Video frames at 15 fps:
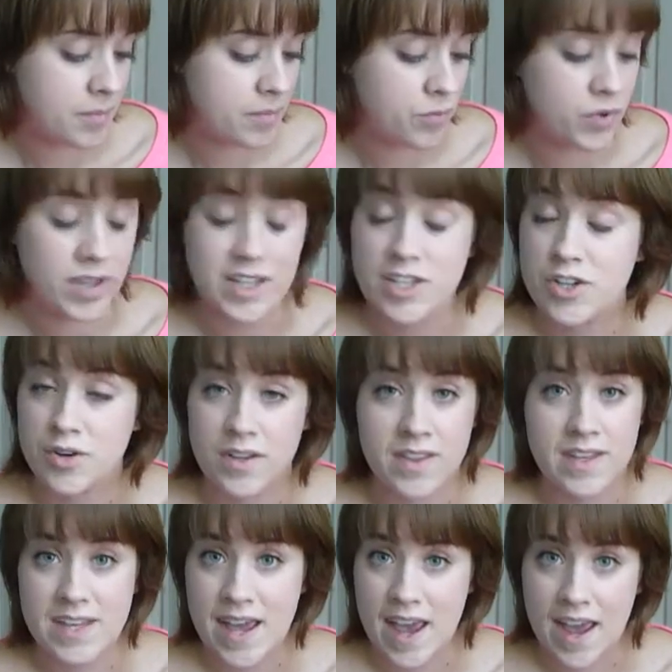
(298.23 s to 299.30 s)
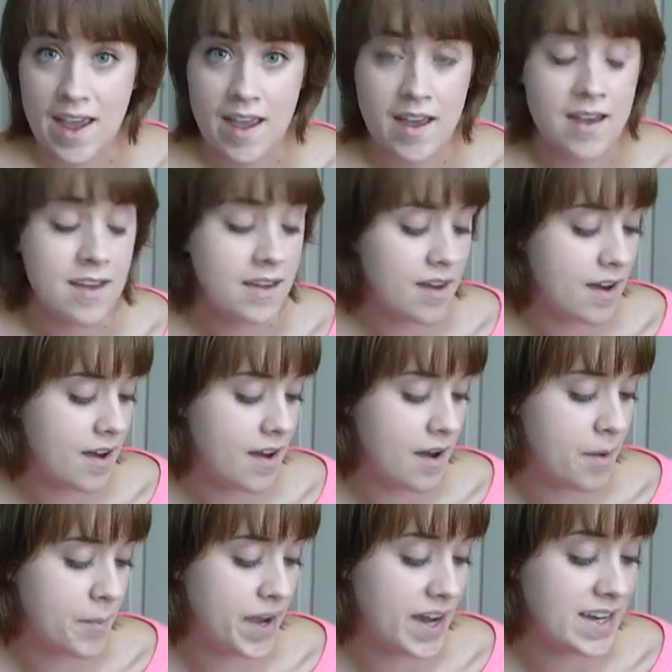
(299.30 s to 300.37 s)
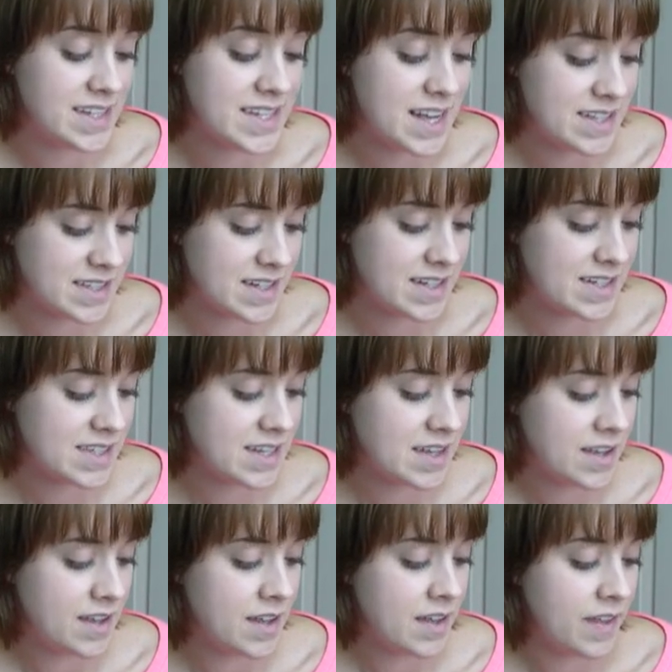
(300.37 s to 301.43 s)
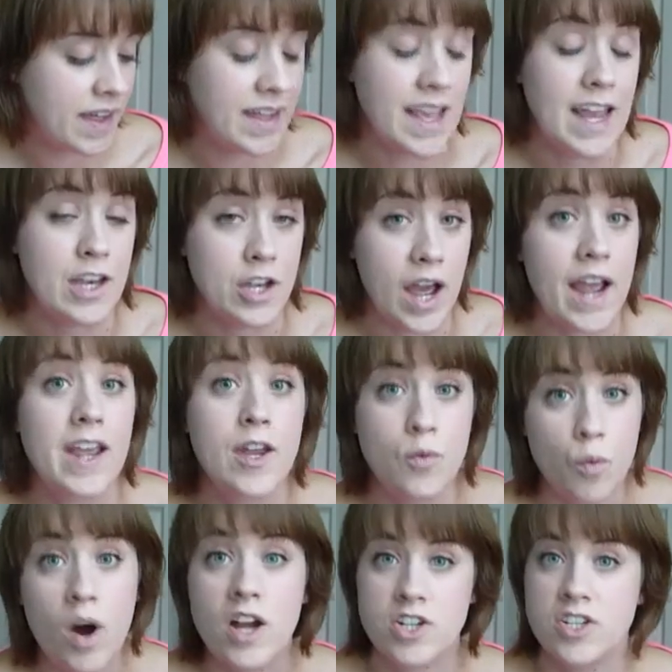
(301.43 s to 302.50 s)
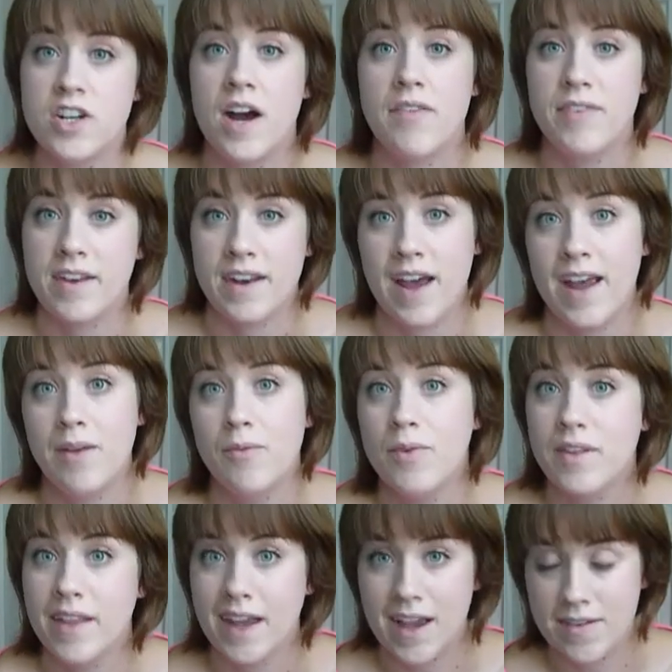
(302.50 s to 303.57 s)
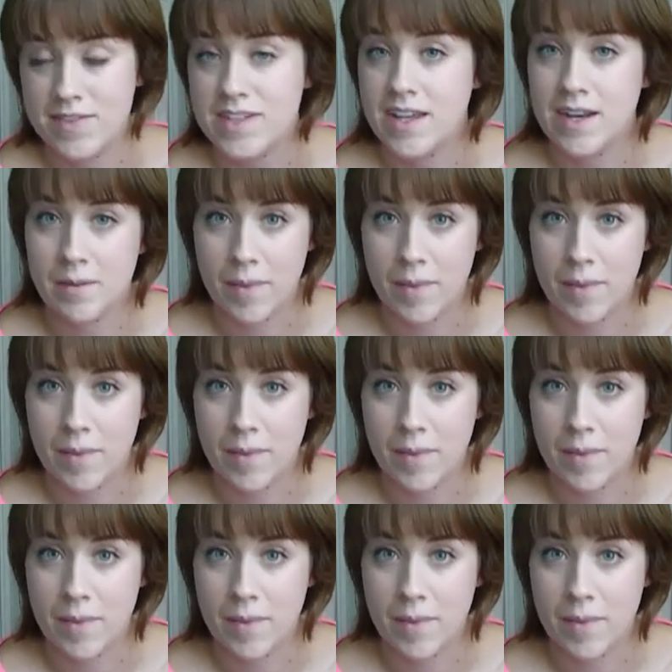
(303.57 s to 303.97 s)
really during the day. and it doesn't, like, and I can wash it off at night. Well, like I've said